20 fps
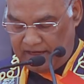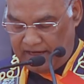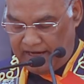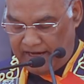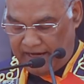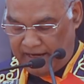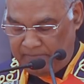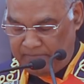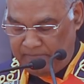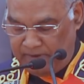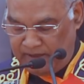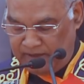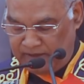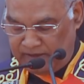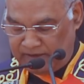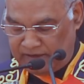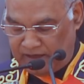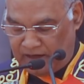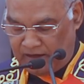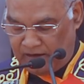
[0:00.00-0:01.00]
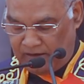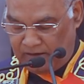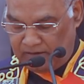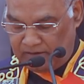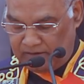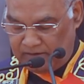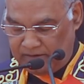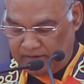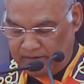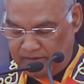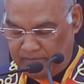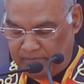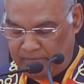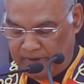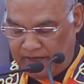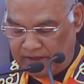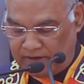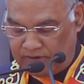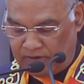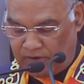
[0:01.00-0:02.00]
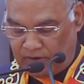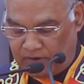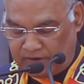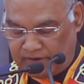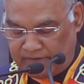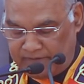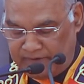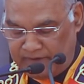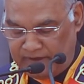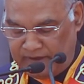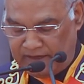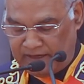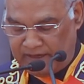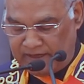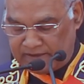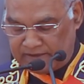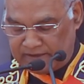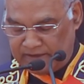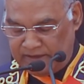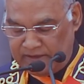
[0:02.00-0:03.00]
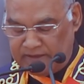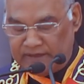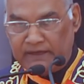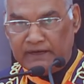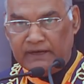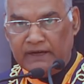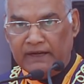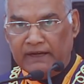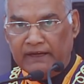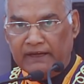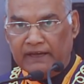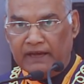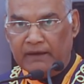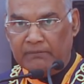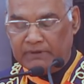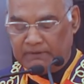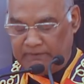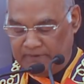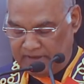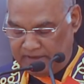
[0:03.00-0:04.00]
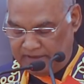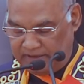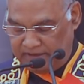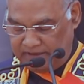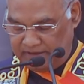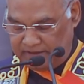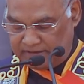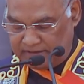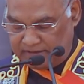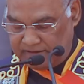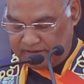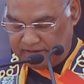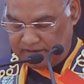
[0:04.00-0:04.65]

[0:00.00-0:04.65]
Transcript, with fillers: have been the bedrock of India's engineering capabilities,